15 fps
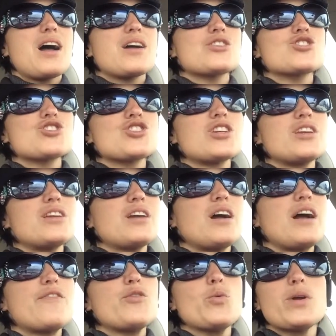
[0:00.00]
she,
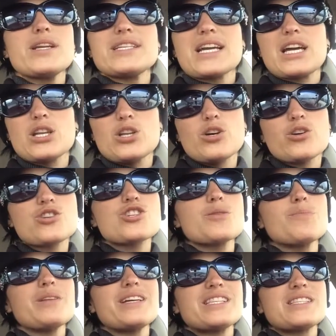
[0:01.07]
uh, if you want to take a look,
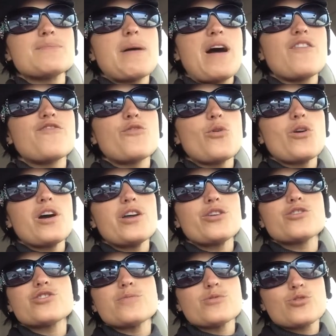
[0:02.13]
she blitzed my
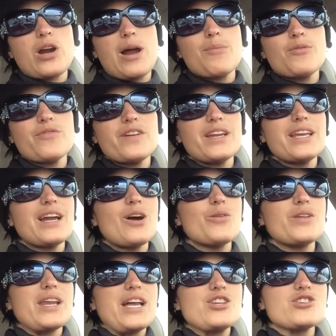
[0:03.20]
400 subscriber video
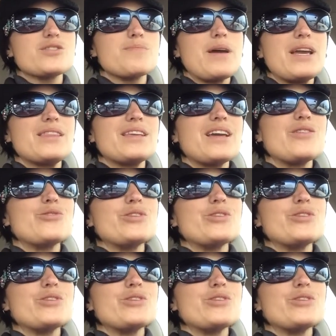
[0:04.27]
that I just made the other